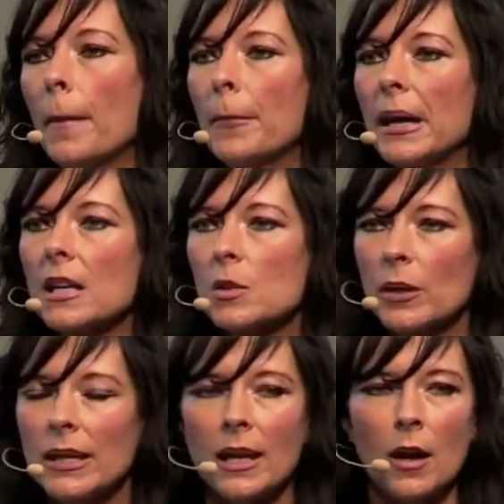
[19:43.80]
because we
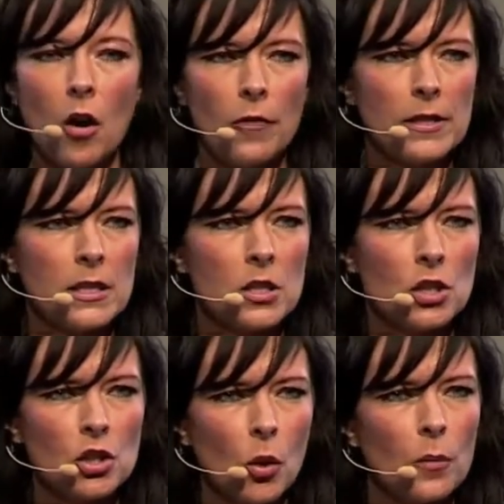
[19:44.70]
need our officers to
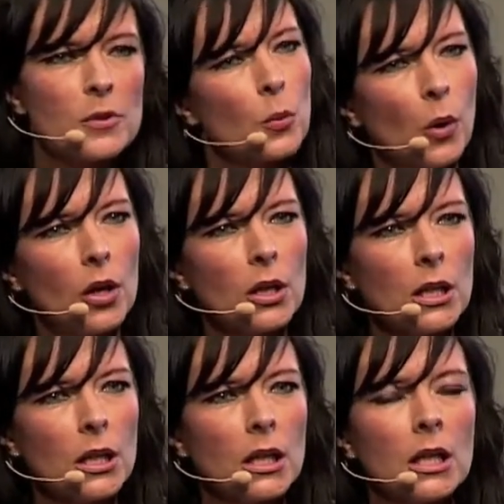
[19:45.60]
show up to work
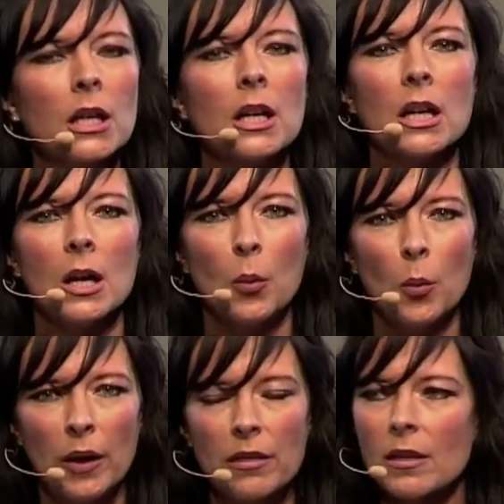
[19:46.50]

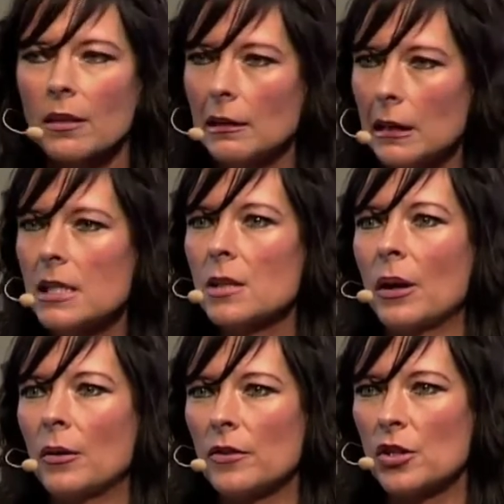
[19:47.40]
with the least
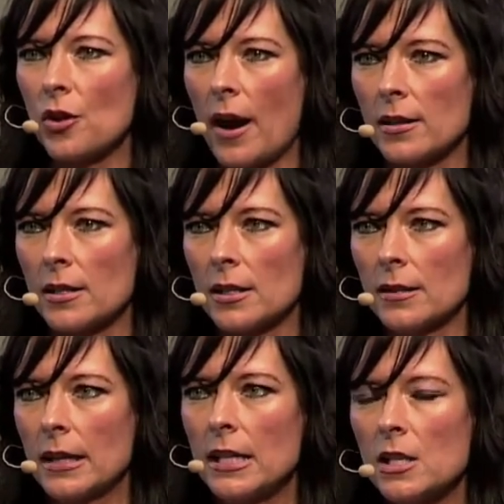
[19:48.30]
amount of stress.
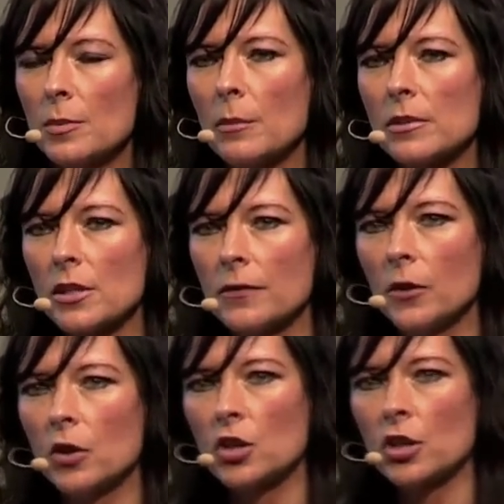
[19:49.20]
They need to be able to
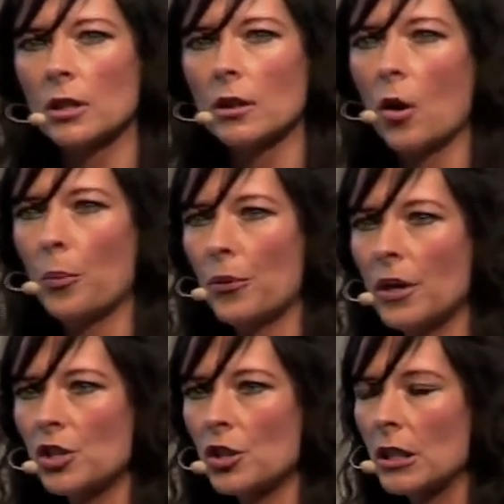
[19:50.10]
function
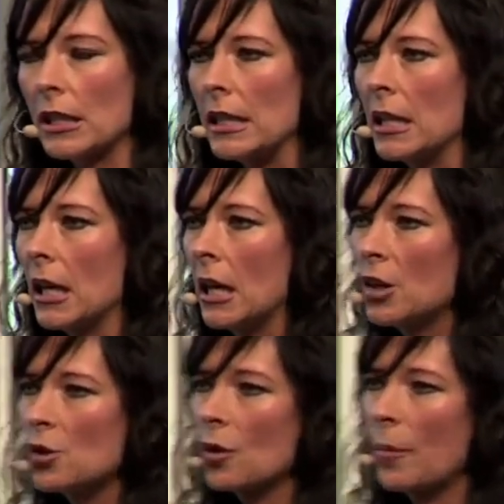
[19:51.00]
operationally,
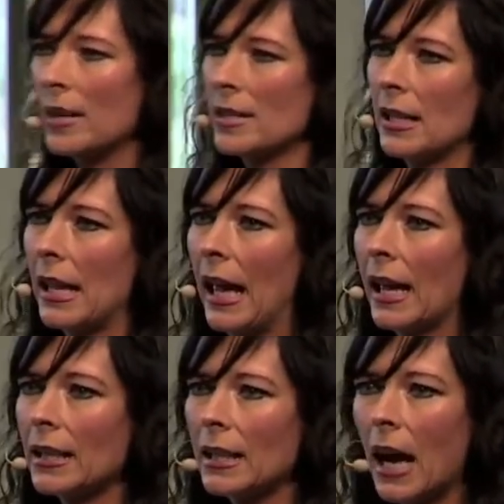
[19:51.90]
do the best they
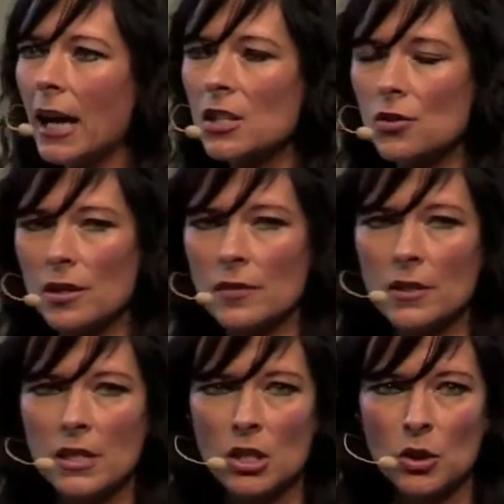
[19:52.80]
can in high stressful
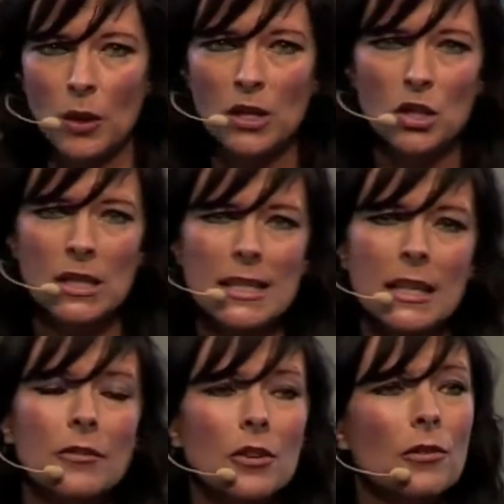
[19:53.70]
situations. And
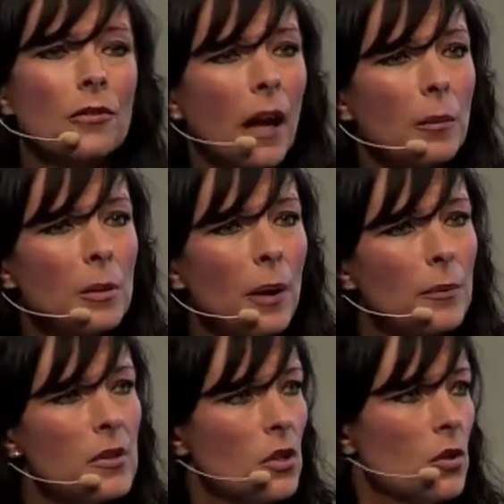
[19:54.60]
if their family
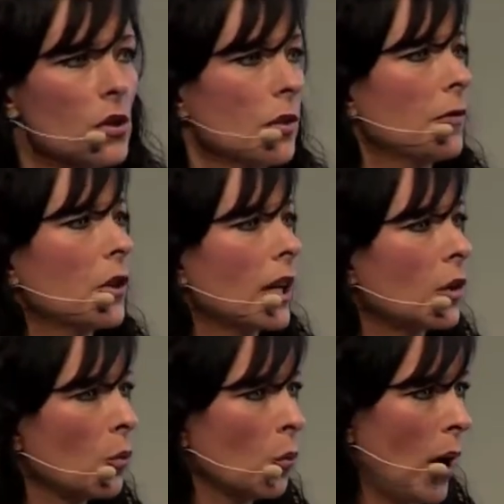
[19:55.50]
members are suffering and
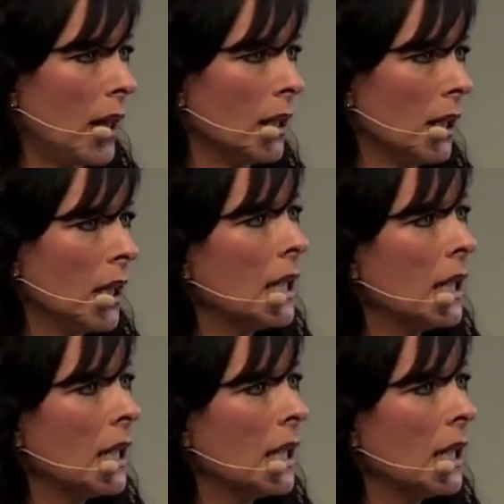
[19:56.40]
unwell,